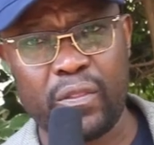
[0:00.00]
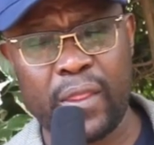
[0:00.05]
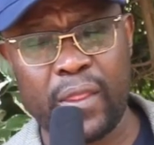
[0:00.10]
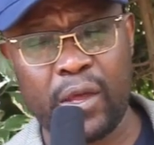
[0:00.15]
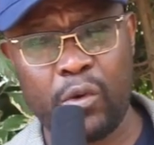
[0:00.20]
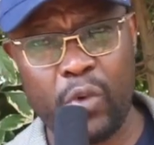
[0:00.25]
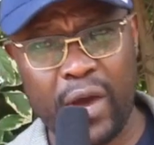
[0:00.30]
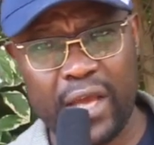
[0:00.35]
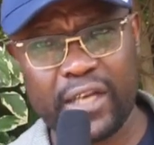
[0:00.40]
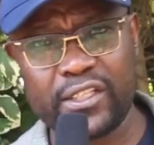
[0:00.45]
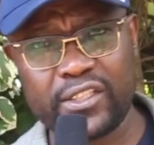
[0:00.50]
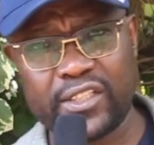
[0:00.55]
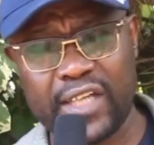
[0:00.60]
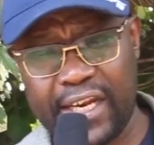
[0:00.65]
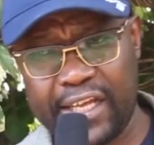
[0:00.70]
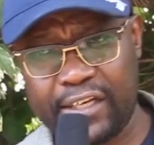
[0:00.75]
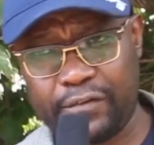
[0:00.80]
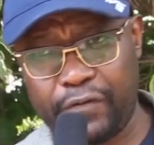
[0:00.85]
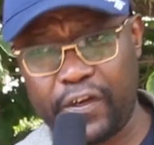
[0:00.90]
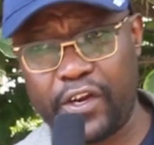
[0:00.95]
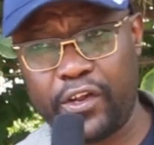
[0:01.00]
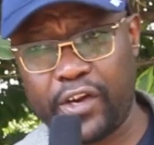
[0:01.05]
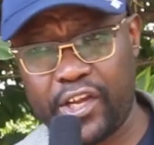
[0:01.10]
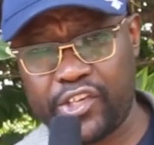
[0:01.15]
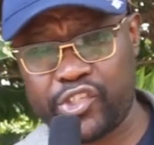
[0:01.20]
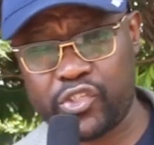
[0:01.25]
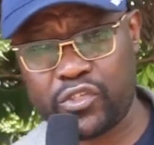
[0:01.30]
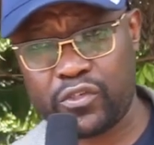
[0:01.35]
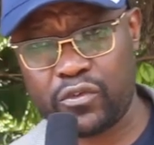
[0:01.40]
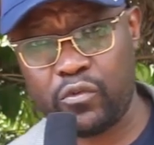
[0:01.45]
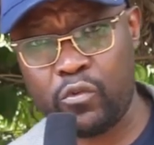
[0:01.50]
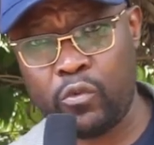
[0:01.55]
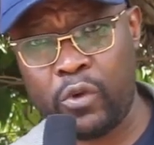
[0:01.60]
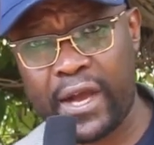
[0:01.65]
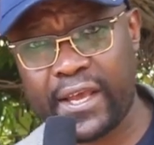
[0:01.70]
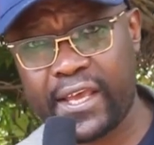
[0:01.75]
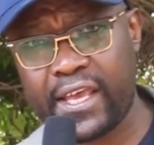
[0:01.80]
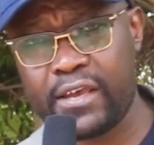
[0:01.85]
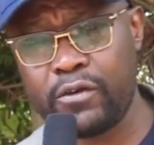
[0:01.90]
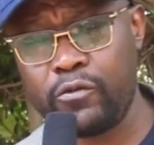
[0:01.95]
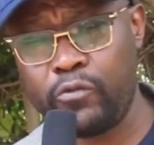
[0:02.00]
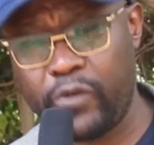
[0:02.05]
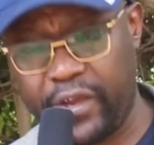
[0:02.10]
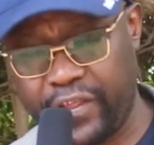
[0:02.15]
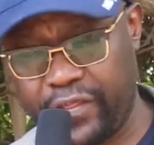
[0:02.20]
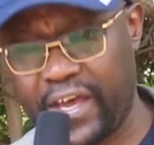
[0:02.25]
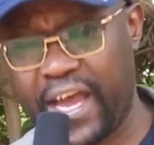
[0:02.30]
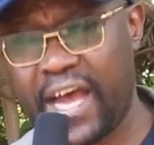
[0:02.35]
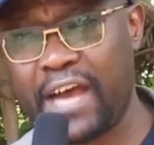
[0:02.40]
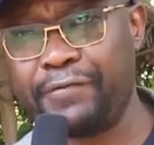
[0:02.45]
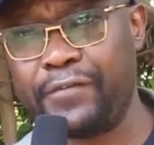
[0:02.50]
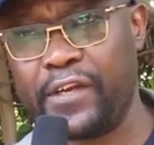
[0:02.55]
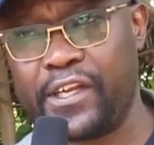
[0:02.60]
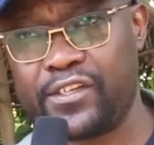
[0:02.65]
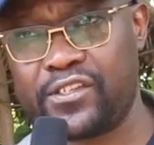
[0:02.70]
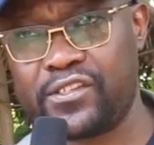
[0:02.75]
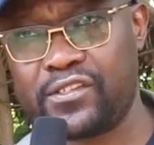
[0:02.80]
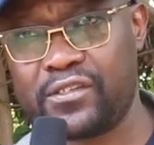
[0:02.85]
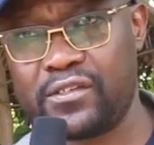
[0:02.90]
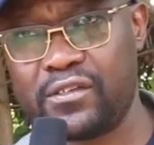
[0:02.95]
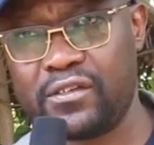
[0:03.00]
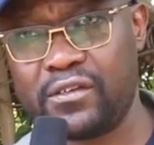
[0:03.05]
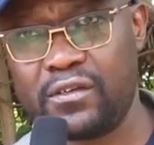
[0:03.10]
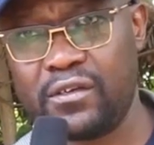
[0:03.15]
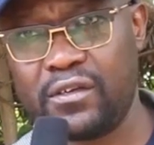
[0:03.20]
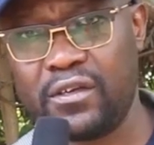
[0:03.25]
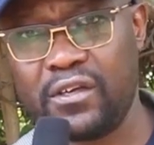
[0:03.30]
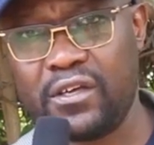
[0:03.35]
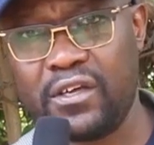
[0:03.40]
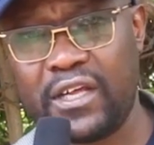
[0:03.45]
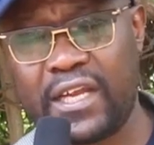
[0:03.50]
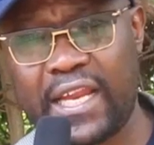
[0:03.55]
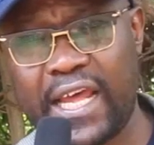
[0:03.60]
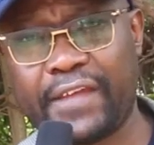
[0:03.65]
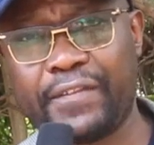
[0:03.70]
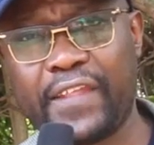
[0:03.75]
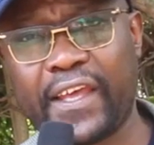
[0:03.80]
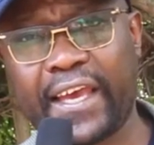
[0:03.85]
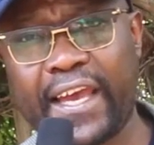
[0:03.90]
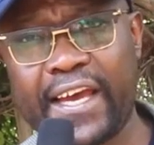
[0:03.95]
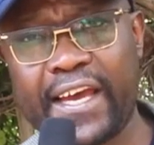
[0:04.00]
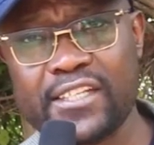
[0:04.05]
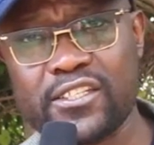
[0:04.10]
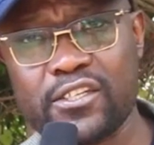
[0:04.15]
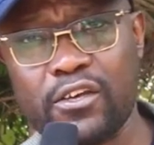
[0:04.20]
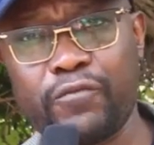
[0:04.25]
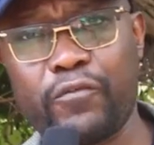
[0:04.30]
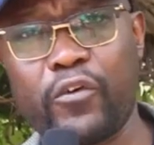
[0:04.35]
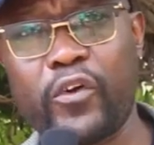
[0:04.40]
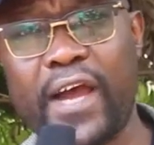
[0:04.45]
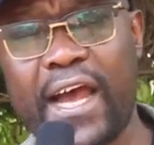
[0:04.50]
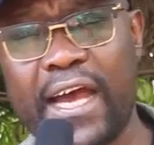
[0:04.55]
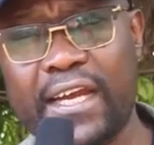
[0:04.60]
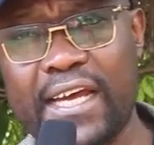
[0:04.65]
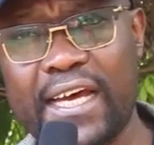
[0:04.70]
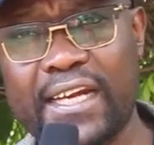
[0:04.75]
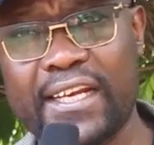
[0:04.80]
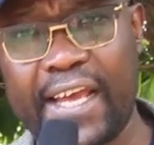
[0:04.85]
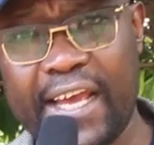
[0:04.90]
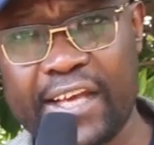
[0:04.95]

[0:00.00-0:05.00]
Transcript: The World Talent Federation, working with affiliates like the Council for Adult